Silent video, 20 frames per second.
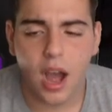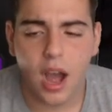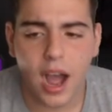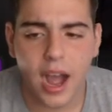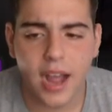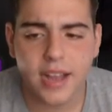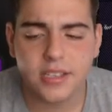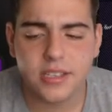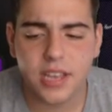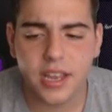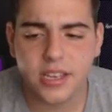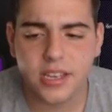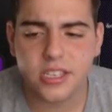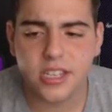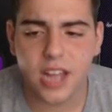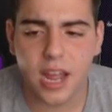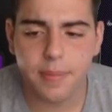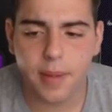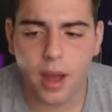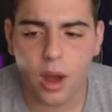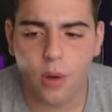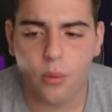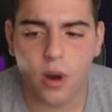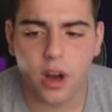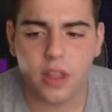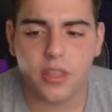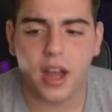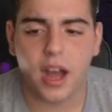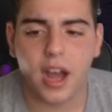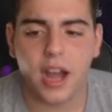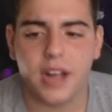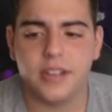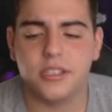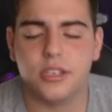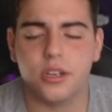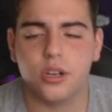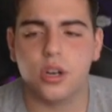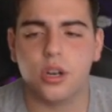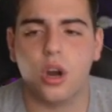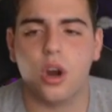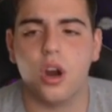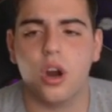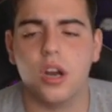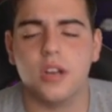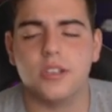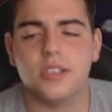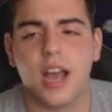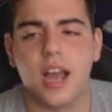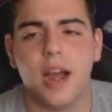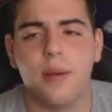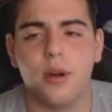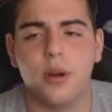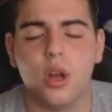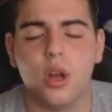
I say snipe out one of the high tier cards. I would